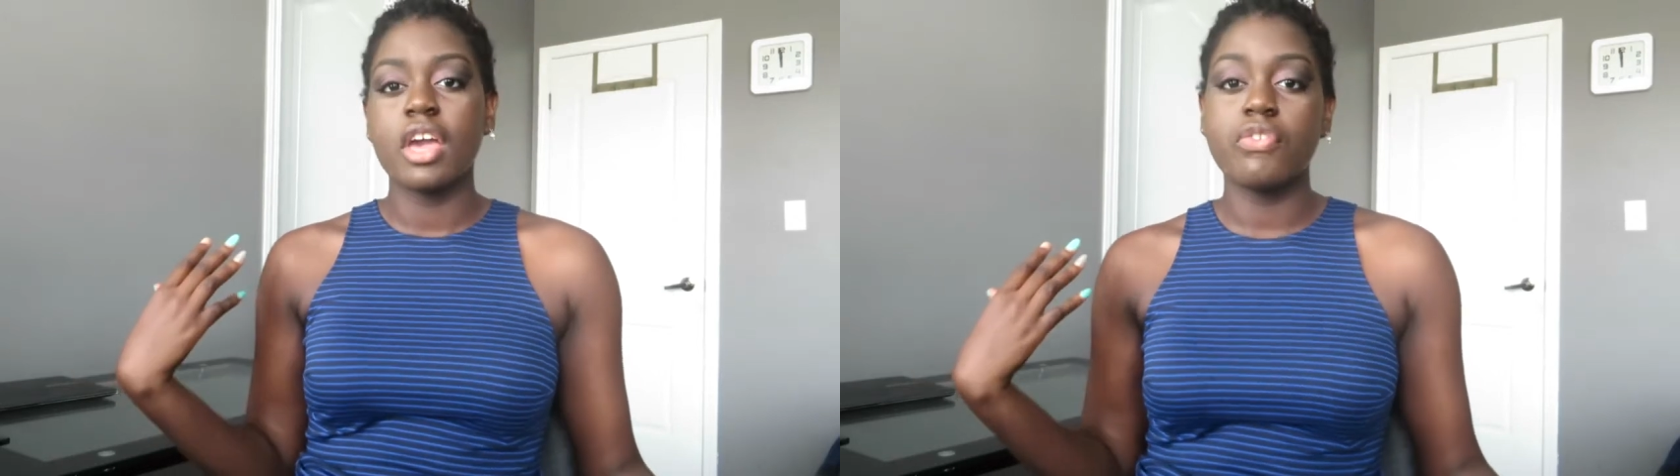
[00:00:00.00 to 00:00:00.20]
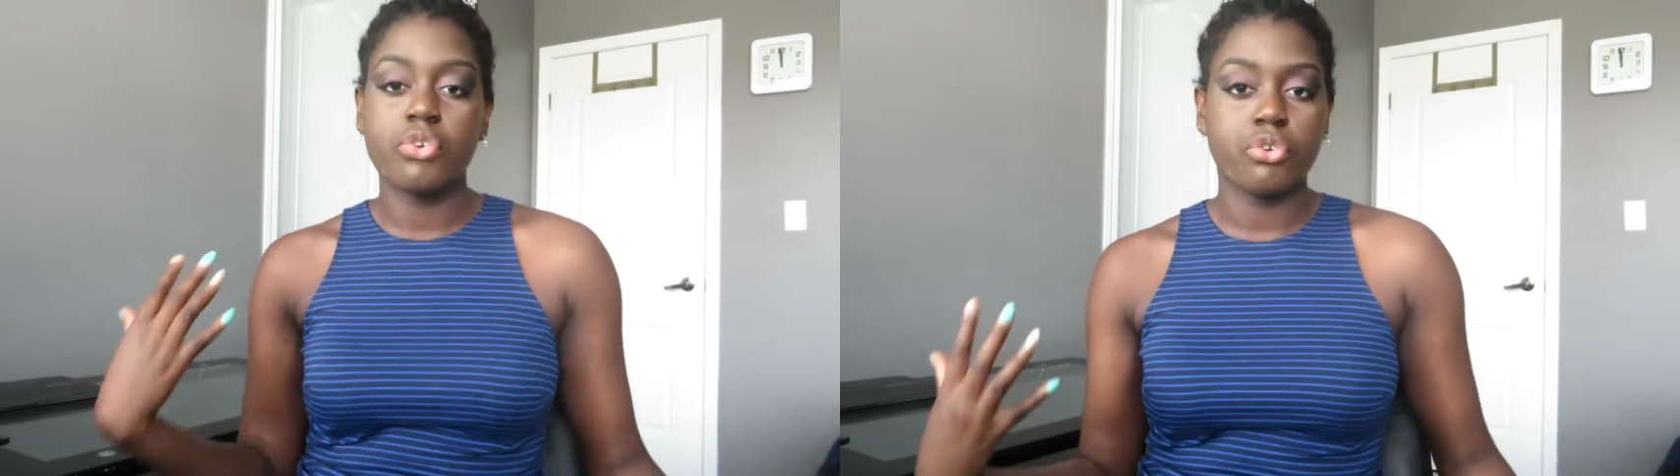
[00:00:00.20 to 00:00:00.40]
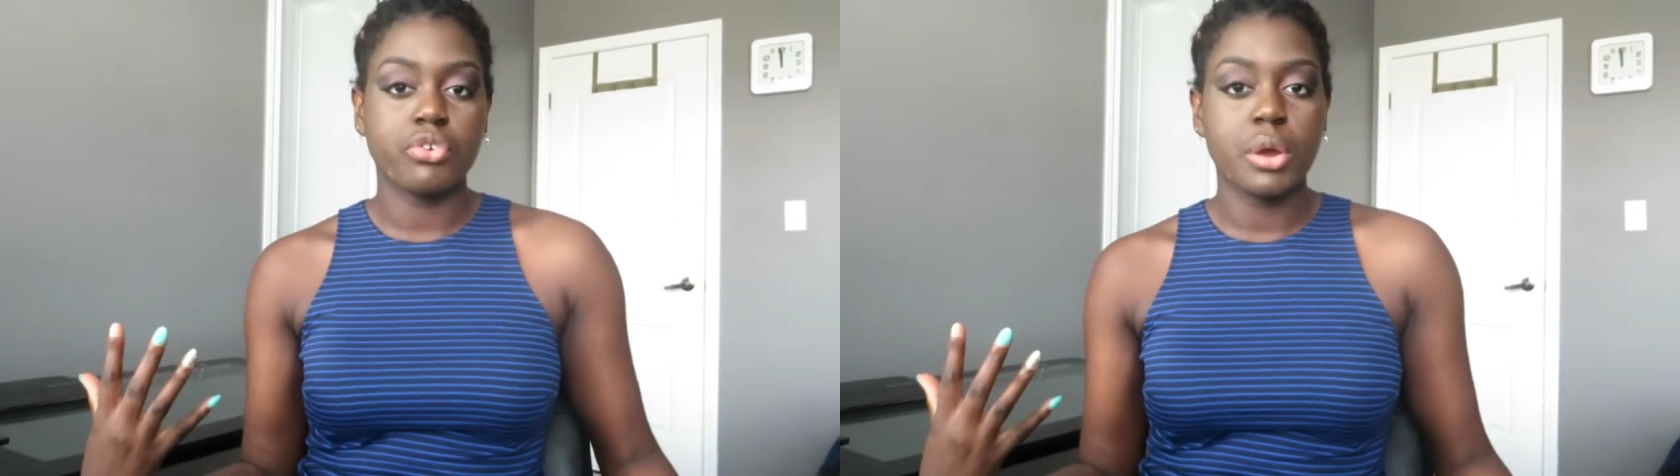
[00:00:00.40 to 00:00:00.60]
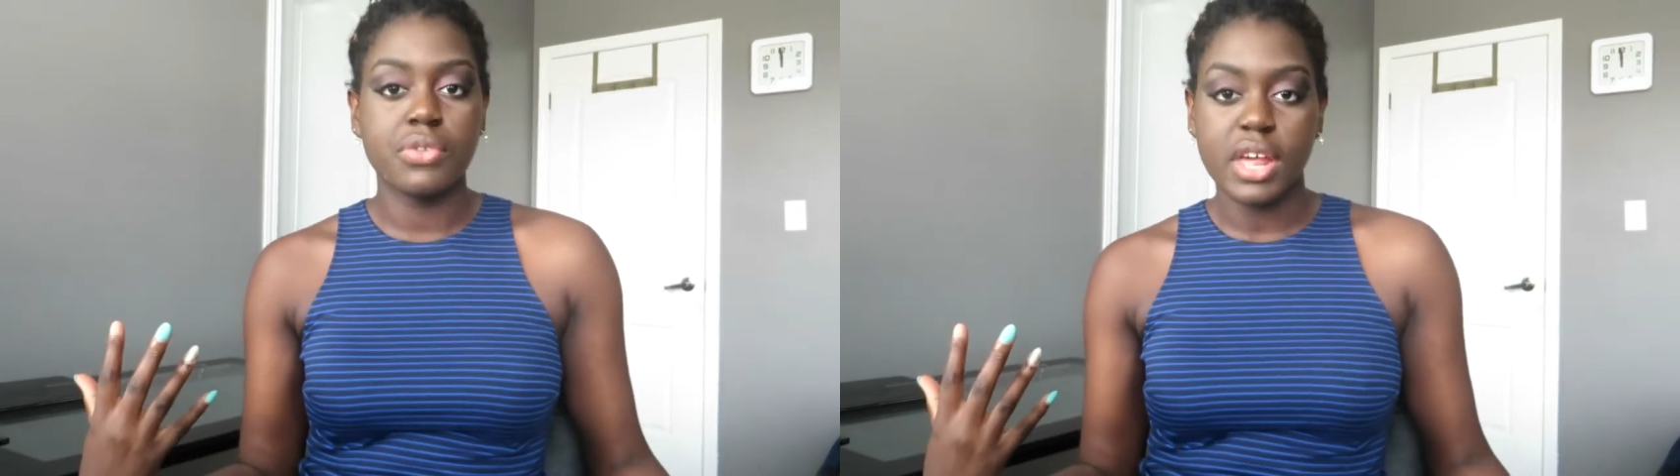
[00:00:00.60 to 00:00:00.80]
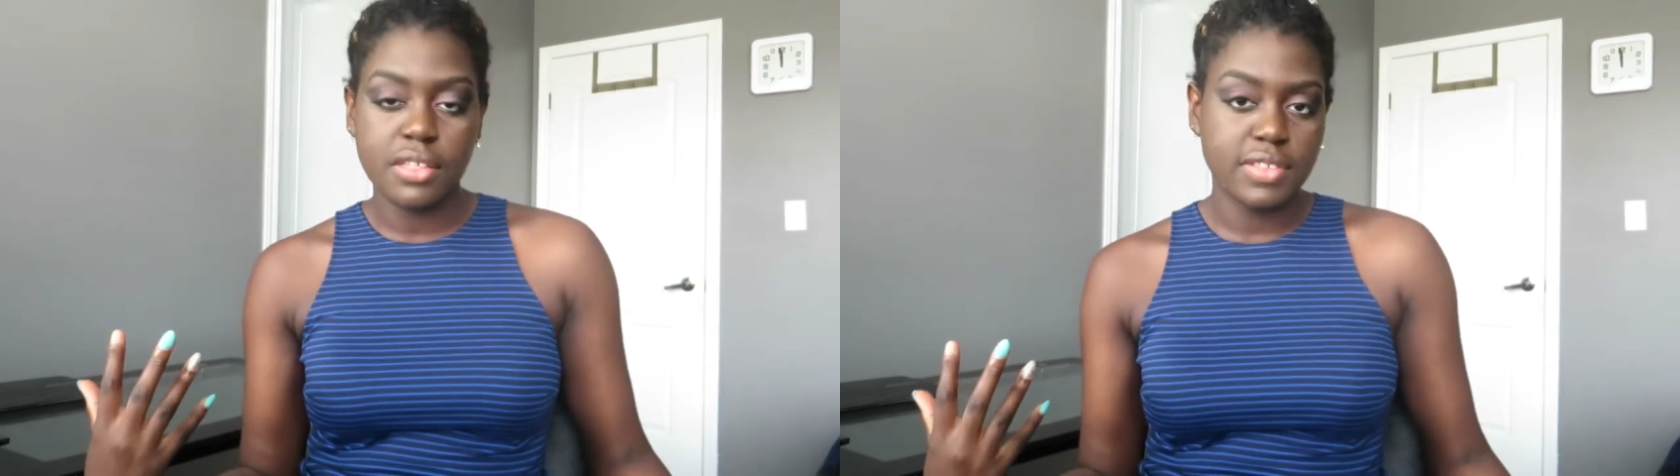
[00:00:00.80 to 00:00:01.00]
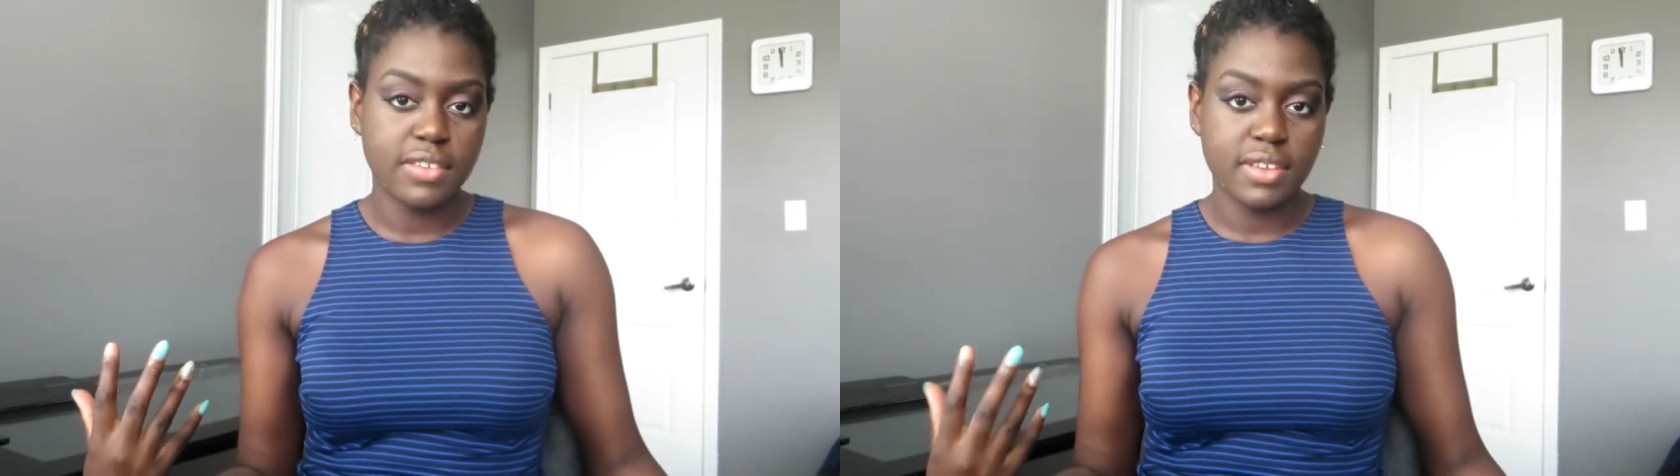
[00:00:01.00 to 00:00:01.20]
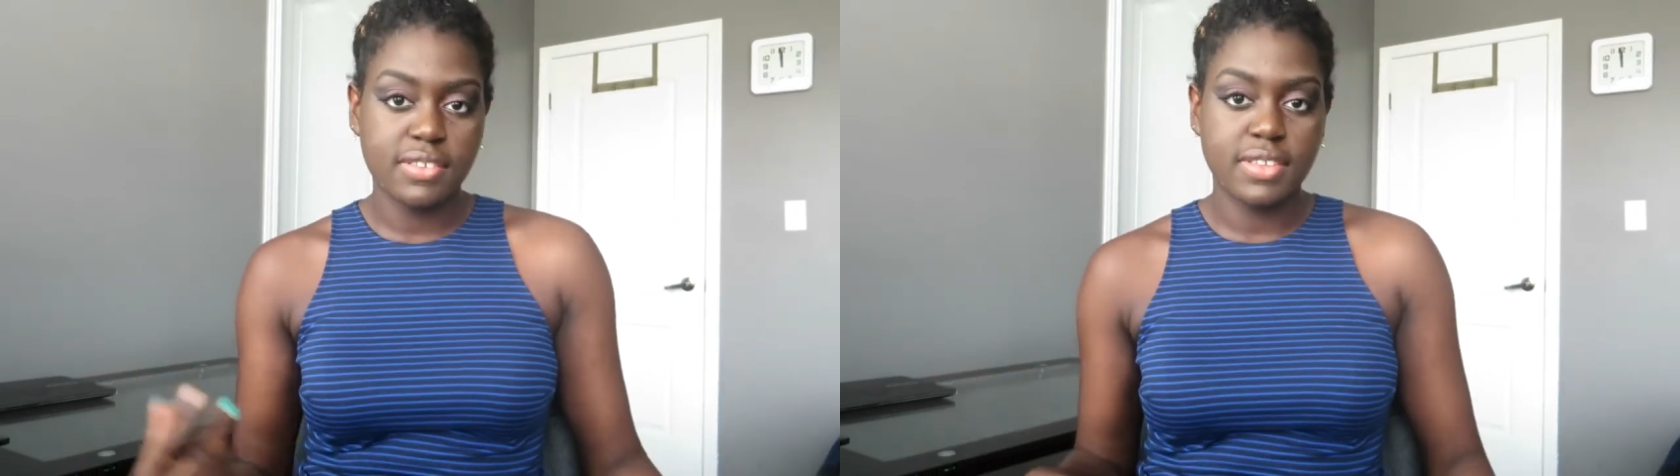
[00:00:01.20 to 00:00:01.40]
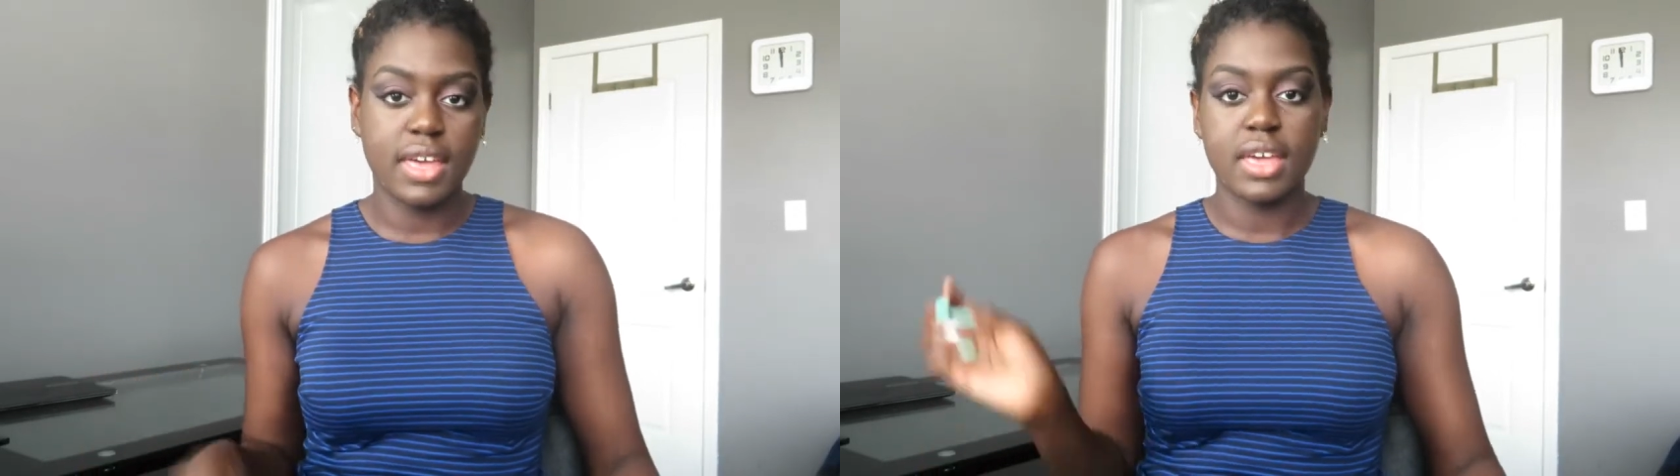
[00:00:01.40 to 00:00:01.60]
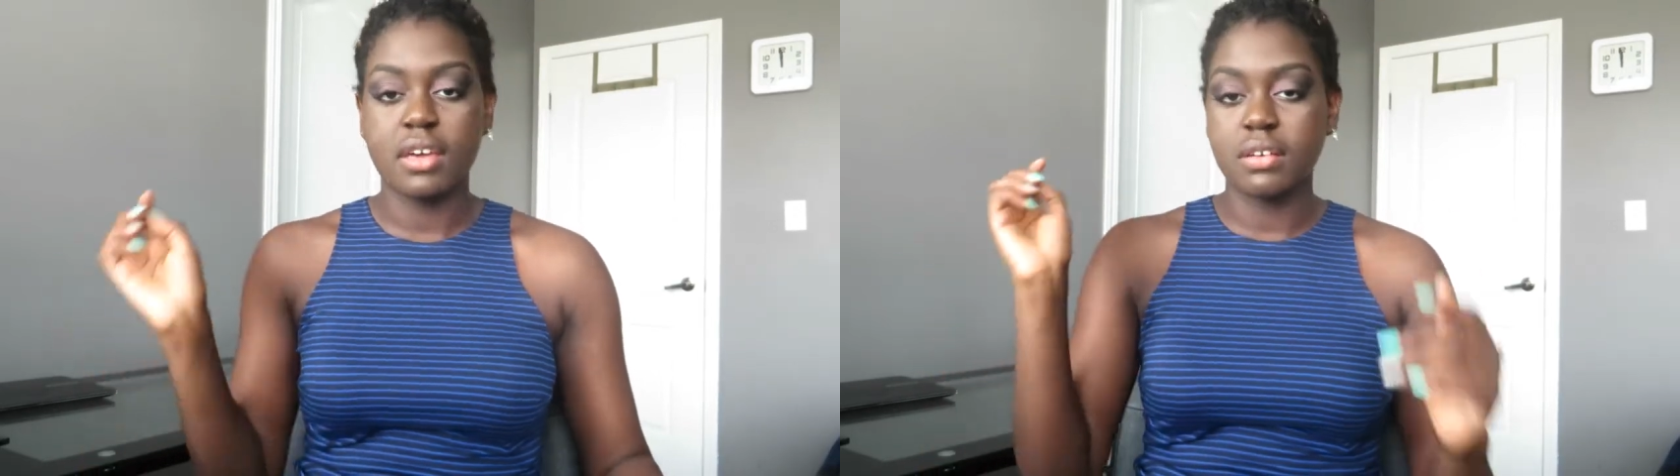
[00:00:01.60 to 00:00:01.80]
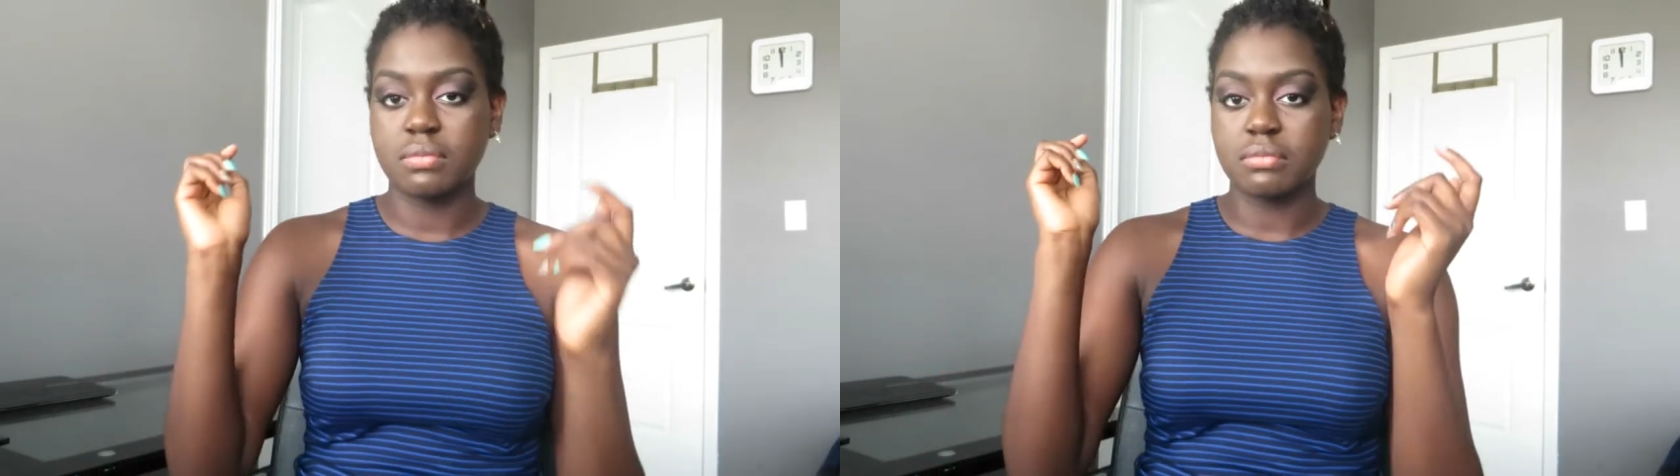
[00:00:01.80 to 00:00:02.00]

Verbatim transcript: If you agree with any things I say,